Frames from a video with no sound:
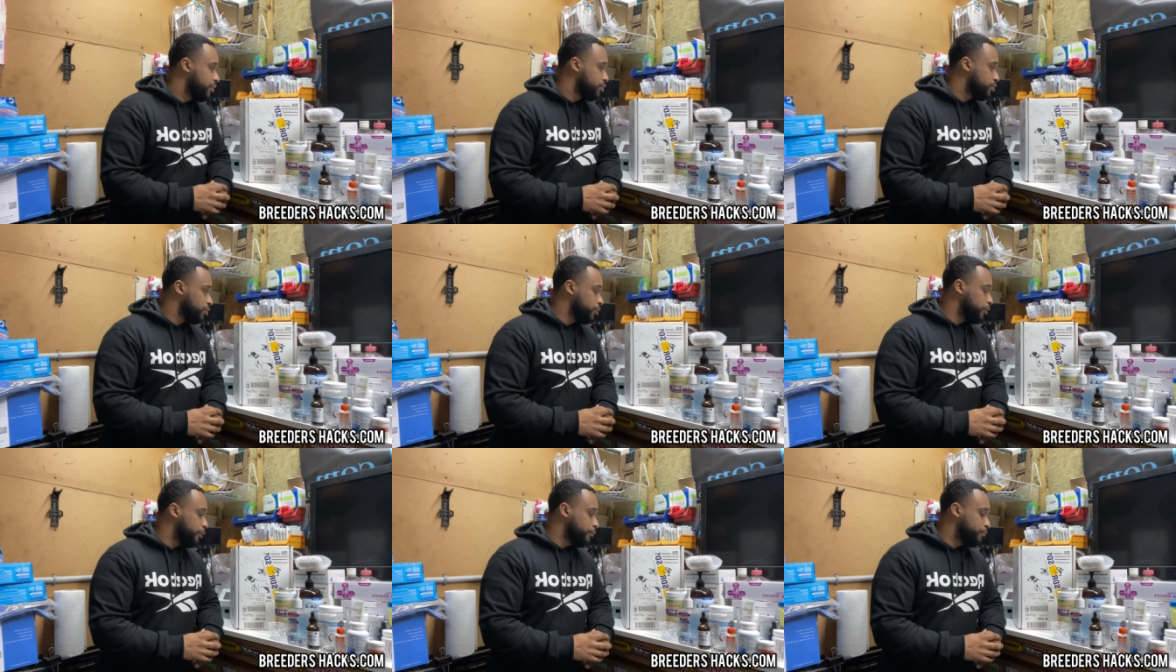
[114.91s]

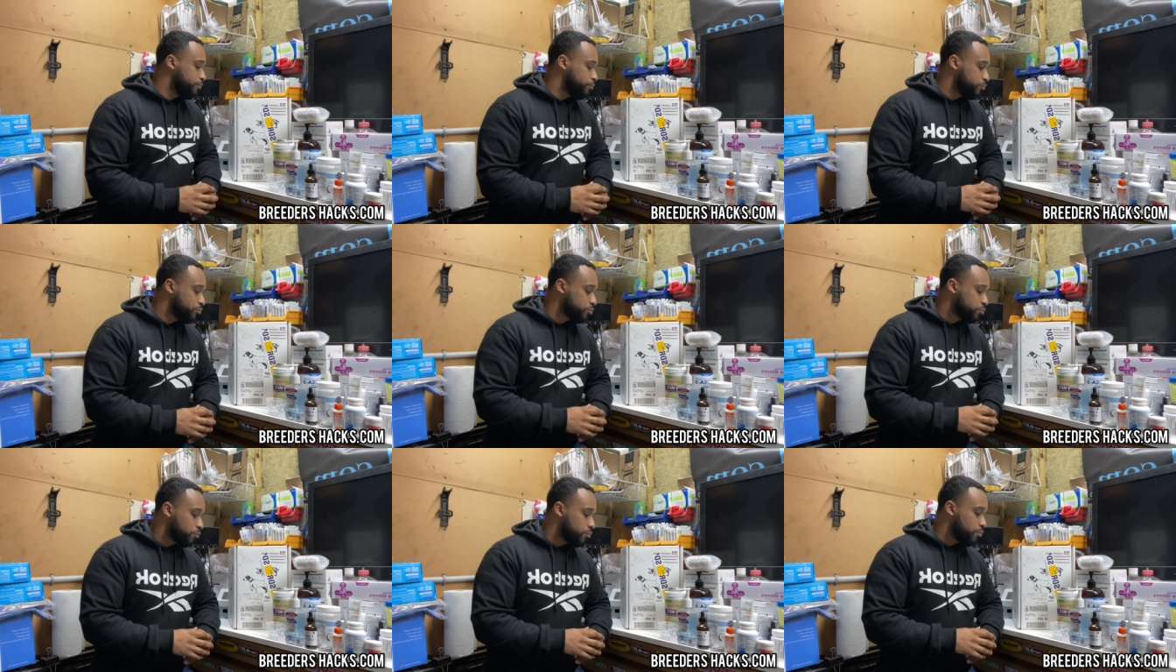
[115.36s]
So
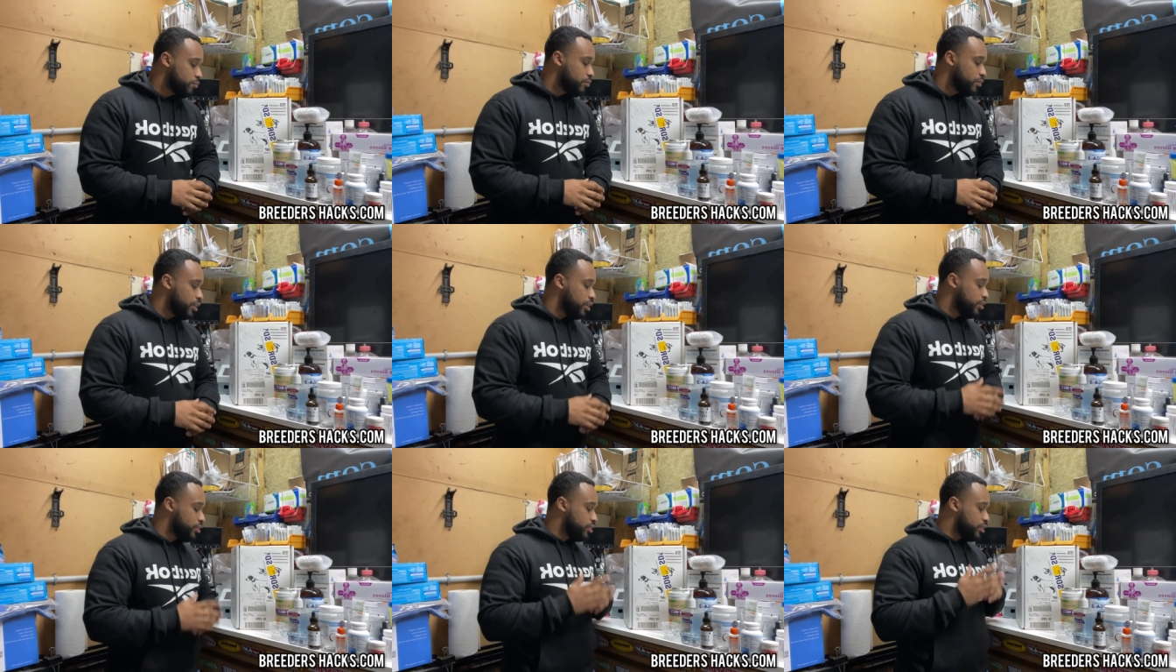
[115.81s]

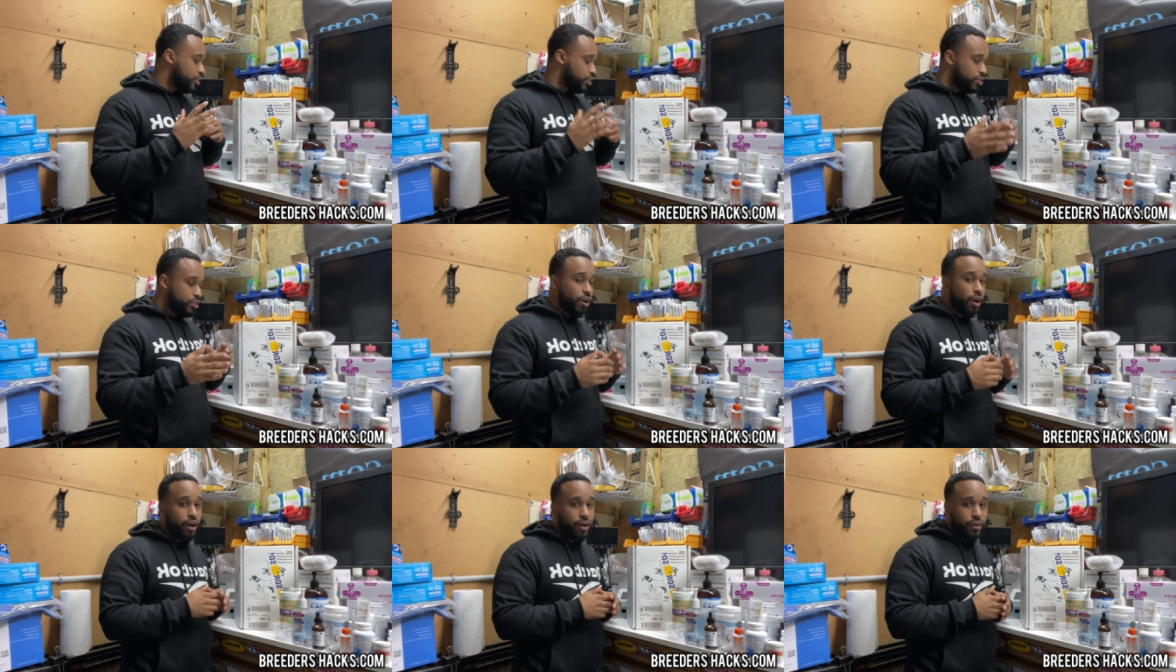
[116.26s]
to
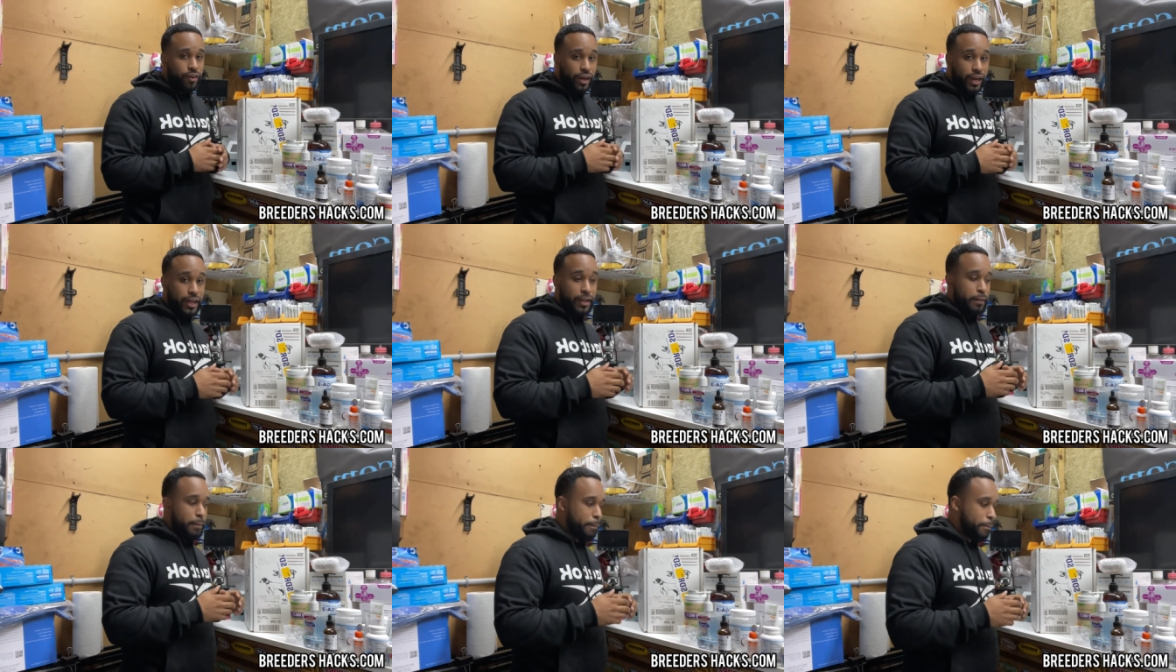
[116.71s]
start,
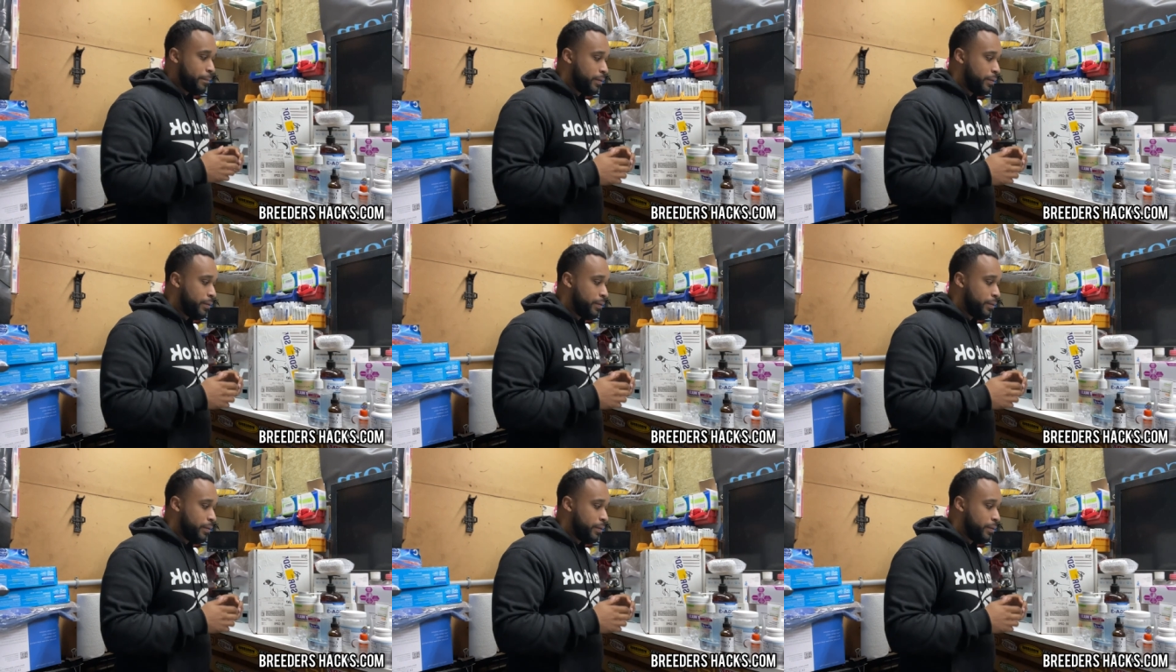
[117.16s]
right?